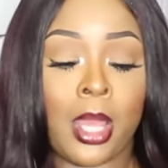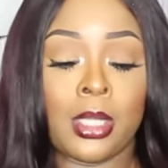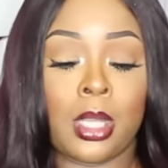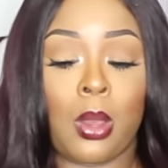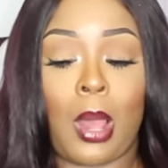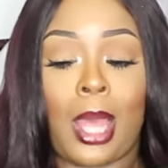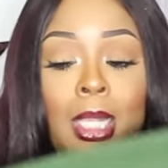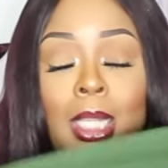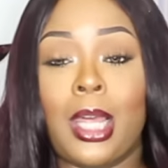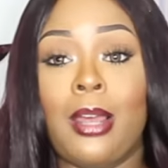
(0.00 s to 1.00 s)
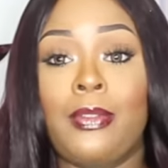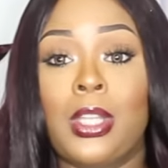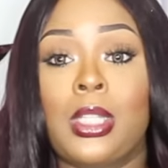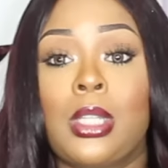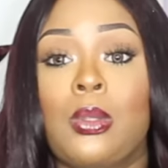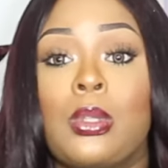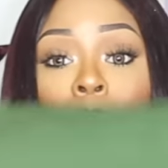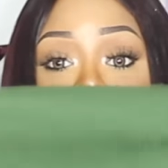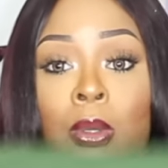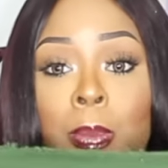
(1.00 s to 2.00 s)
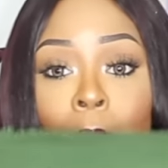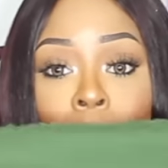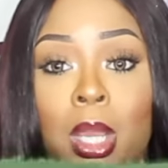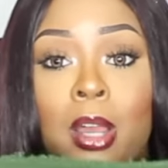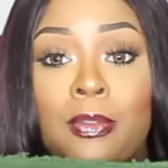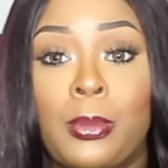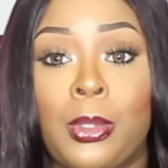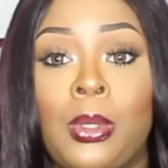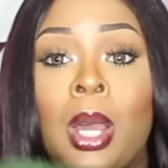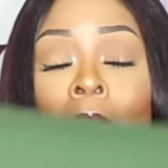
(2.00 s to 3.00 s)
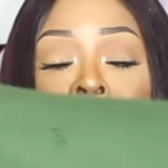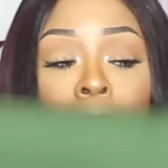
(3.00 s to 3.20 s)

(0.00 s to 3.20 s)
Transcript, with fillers: So I love this. This was super comfortable.